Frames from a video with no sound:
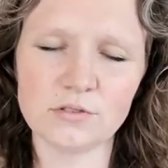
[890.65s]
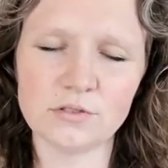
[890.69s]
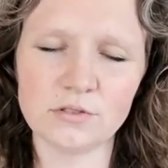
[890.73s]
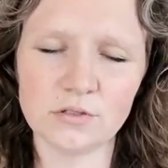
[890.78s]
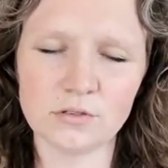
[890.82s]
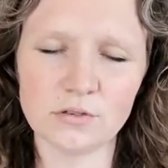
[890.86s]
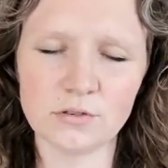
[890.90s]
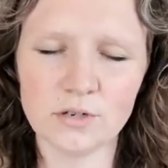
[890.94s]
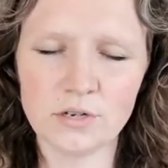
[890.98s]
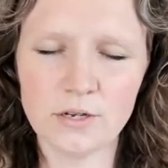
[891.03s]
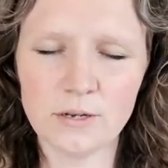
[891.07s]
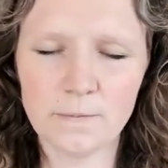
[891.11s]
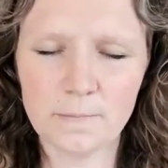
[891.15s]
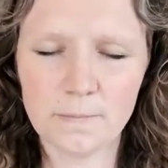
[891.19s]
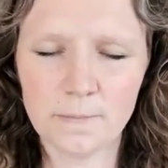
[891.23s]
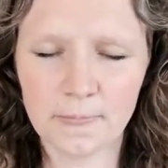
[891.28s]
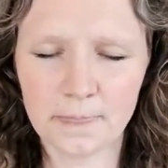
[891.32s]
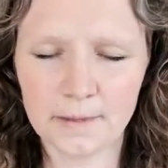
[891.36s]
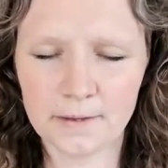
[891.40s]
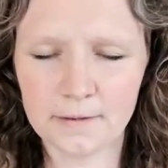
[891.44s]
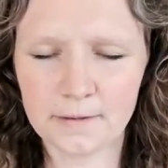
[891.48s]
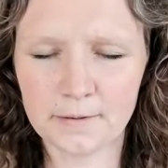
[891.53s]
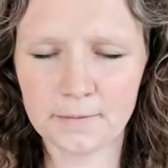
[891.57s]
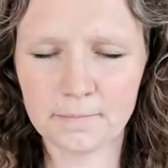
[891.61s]
So
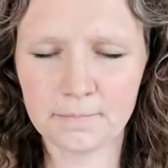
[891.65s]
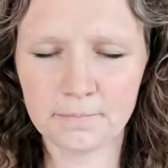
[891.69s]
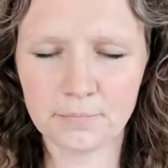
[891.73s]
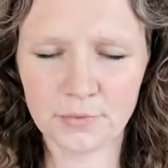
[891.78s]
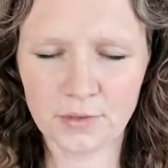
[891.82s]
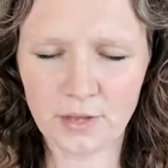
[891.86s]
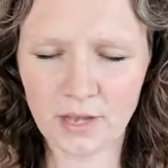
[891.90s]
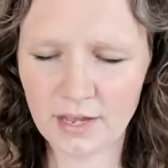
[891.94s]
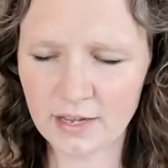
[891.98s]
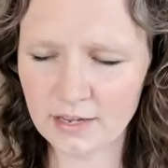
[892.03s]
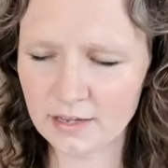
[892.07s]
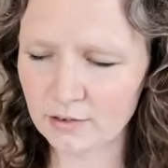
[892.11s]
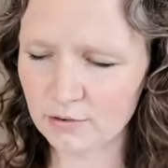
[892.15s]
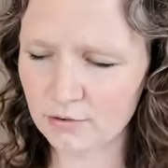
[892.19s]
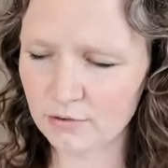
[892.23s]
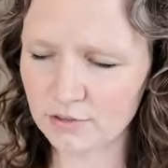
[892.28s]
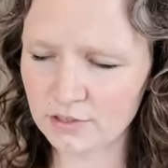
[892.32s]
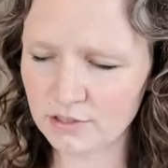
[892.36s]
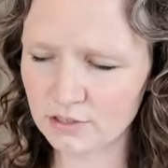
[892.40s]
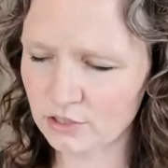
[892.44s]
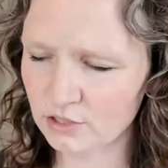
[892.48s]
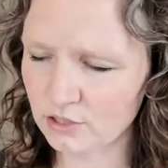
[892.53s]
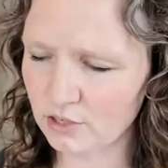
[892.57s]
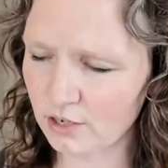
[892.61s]
I can
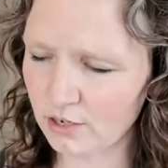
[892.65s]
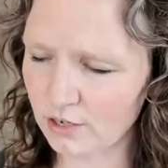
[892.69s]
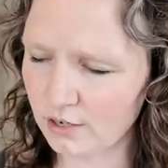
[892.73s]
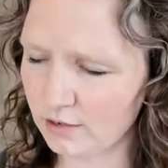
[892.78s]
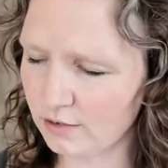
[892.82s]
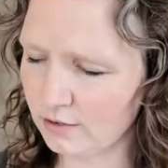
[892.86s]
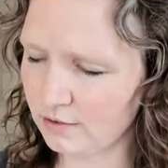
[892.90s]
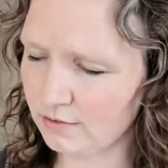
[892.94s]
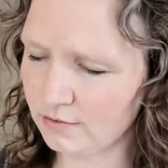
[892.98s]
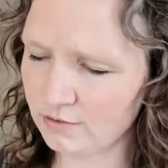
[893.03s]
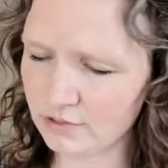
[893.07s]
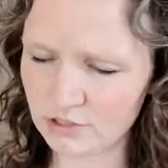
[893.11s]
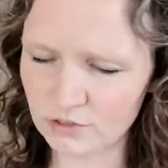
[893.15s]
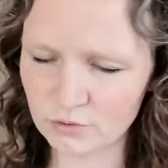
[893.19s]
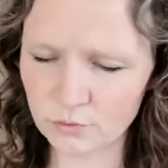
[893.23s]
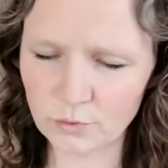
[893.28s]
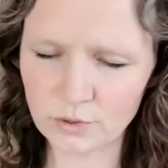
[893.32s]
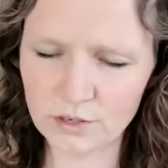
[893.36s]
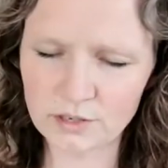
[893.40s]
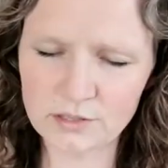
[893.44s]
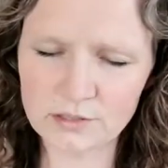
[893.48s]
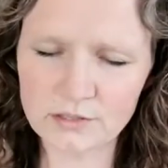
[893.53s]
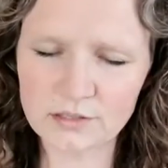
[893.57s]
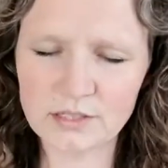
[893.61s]
only start just
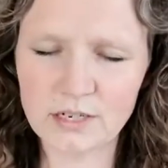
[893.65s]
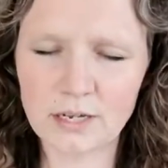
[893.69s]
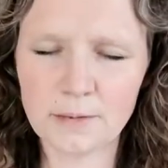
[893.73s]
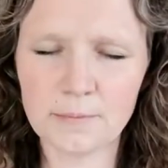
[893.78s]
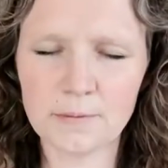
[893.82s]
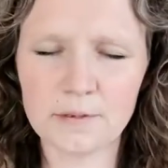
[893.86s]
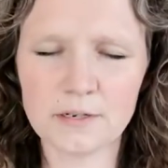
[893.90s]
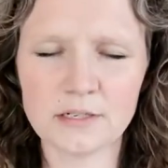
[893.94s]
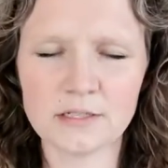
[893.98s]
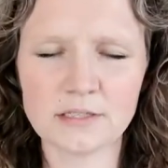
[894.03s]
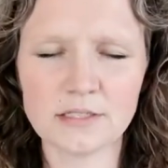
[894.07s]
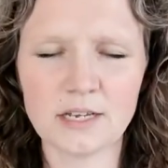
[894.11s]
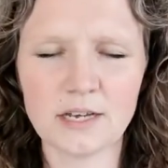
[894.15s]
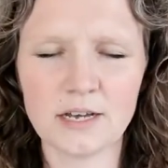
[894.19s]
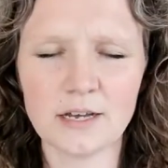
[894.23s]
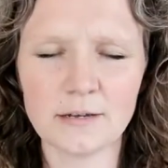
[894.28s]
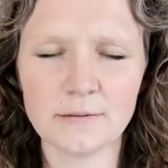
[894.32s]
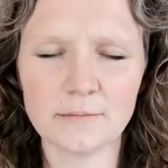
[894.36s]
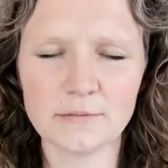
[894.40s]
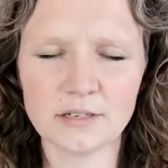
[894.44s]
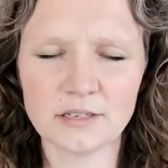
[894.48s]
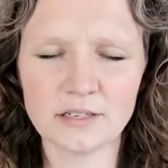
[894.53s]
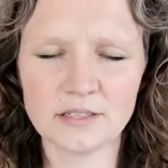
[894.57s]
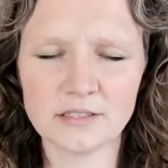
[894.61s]
one step at a
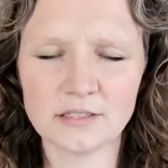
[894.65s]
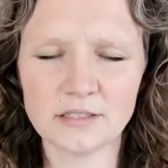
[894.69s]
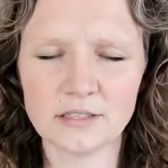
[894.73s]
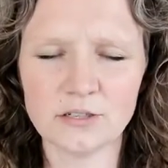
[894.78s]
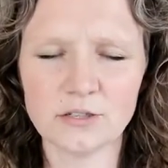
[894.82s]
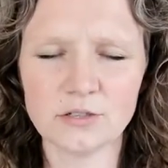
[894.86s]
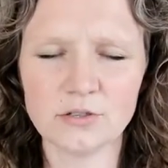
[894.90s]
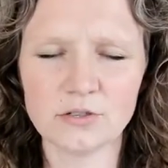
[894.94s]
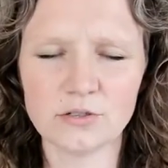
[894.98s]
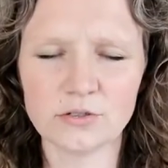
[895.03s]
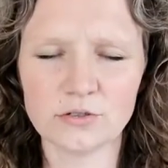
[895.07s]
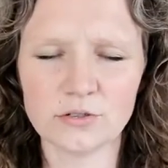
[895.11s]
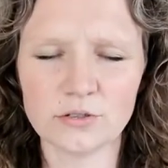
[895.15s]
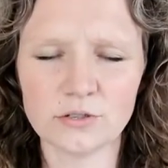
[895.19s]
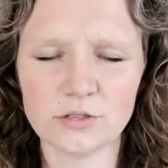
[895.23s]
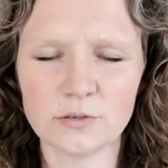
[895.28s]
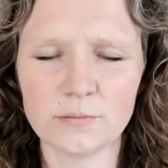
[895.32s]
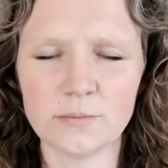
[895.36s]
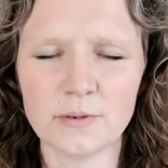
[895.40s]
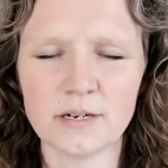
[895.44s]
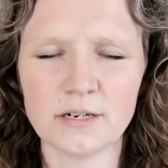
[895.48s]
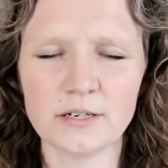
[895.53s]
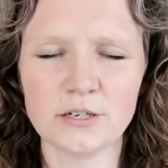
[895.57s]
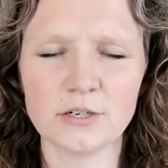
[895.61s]
time and continue to learn
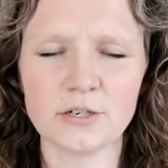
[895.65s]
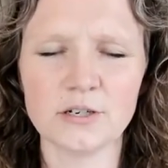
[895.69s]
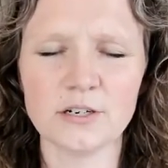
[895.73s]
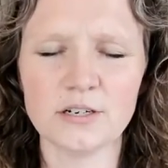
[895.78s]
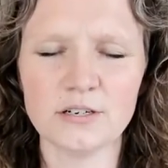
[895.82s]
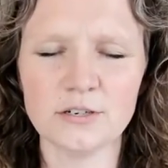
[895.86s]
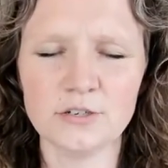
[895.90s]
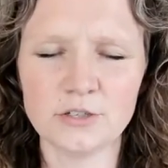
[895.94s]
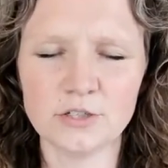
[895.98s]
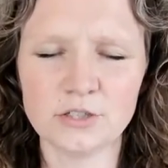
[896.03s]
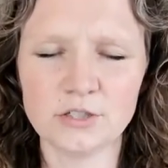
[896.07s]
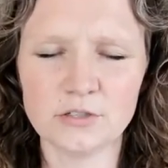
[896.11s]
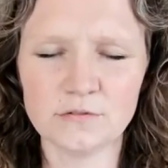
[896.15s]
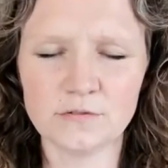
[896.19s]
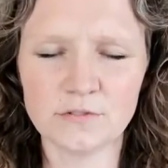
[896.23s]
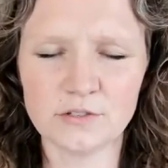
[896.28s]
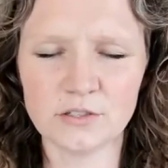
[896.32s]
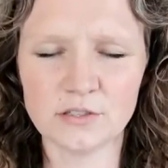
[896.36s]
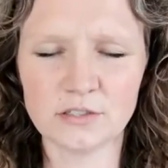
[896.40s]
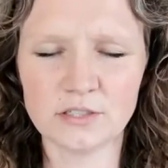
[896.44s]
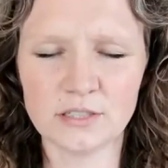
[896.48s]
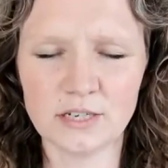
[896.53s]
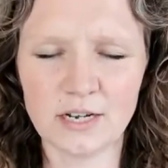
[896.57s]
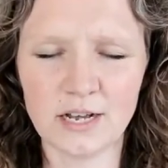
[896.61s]
about your energy
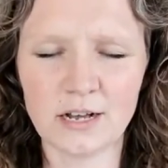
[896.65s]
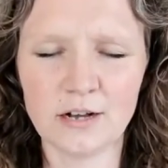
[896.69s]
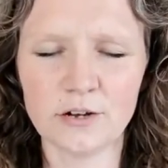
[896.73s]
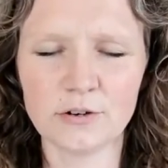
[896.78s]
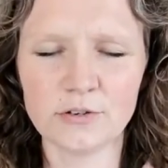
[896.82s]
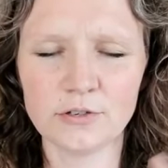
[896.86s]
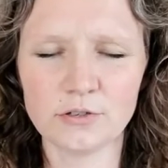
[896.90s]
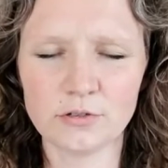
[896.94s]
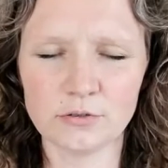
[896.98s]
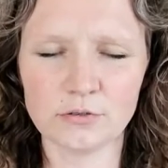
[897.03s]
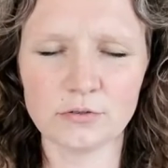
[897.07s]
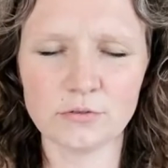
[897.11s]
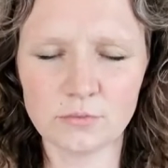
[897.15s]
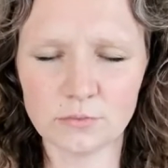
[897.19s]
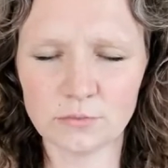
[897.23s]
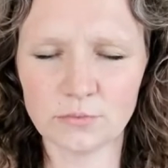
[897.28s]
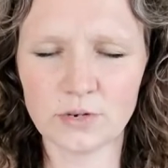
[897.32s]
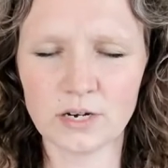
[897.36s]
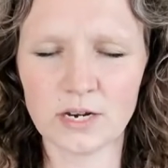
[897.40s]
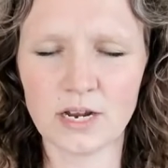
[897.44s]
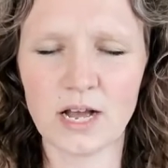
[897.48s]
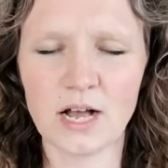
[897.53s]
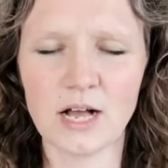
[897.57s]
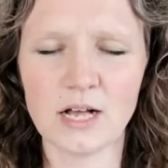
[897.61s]
field and how you're
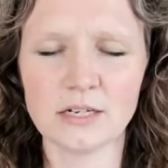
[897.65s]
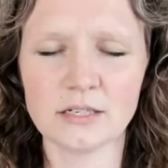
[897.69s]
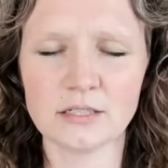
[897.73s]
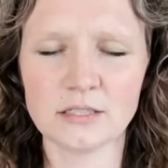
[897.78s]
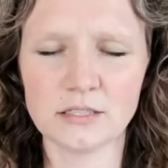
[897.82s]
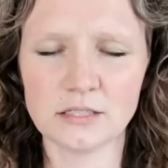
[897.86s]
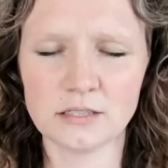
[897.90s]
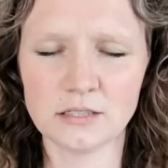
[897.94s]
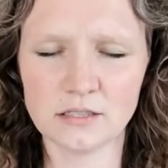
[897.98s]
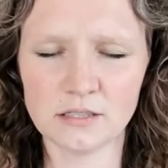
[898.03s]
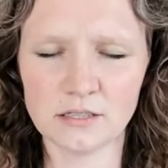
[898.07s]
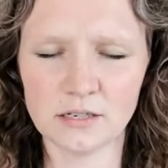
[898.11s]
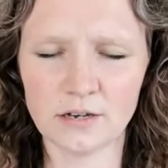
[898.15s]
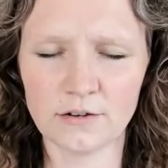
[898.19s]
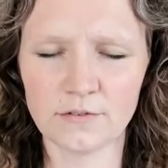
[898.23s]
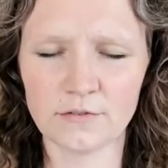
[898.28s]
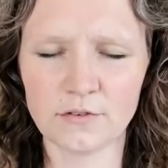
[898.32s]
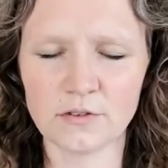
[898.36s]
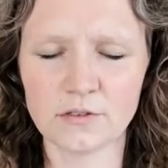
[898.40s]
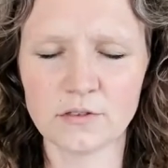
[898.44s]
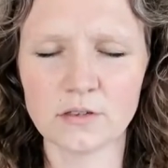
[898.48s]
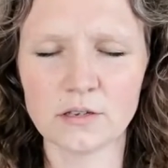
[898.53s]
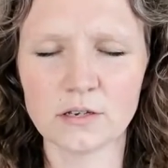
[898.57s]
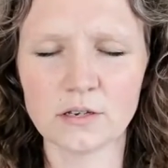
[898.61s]
reacting to
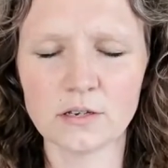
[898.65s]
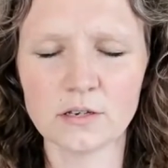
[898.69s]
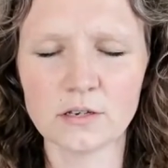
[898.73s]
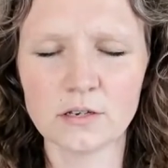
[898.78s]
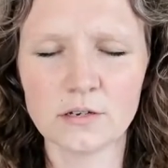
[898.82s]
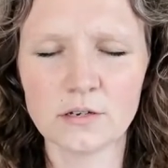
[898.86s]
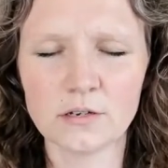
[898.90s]
everything.